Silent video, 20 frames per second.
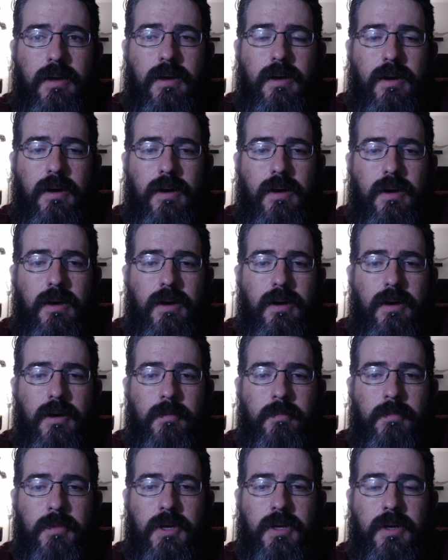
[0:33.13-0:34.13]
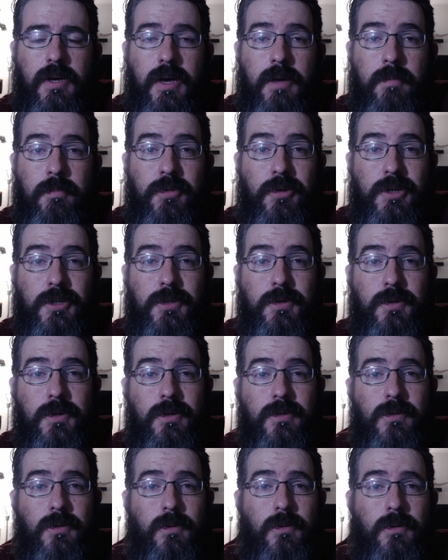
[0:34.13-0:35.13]
I'm 32
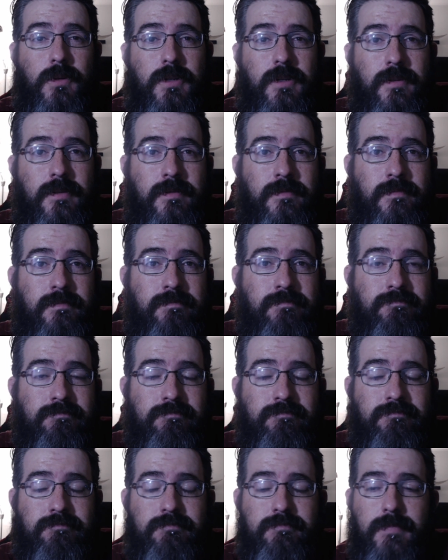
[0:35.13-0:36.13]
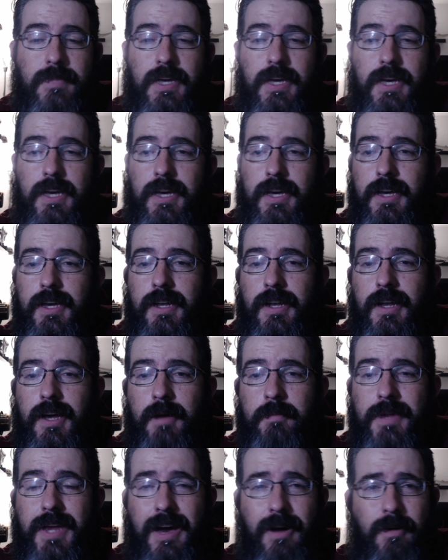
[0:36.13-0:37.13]
years old, and I'm
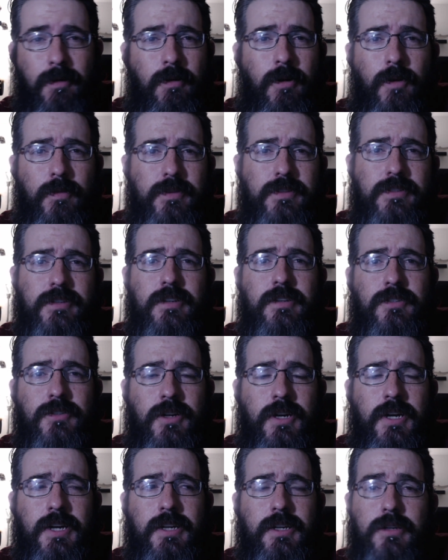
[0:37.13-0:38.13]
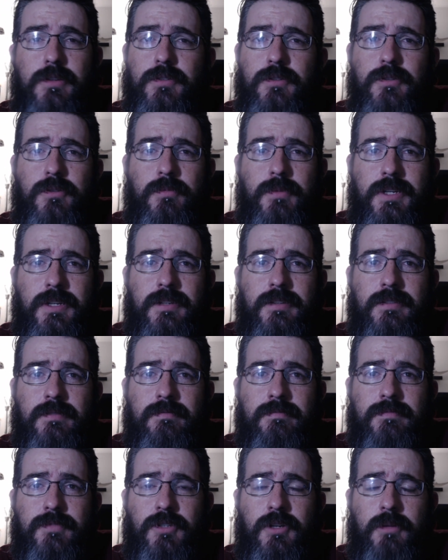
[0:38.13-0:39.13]
now all of a sudden trying YouTube and
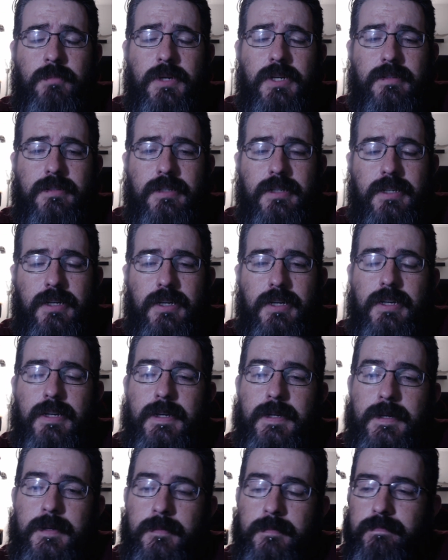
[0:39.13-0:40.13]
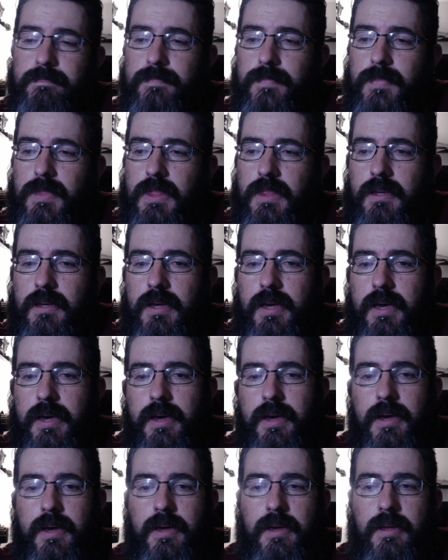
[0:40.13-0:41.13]
streaming.
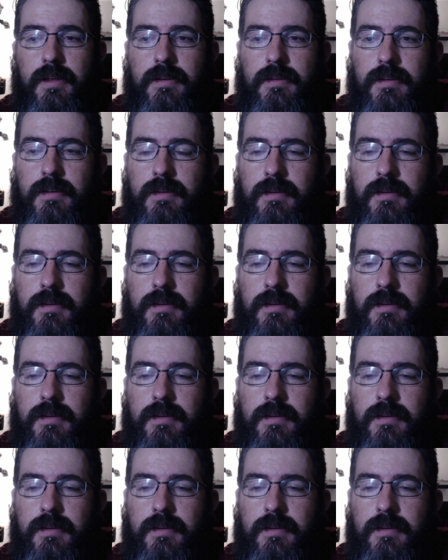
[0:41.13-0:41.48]
And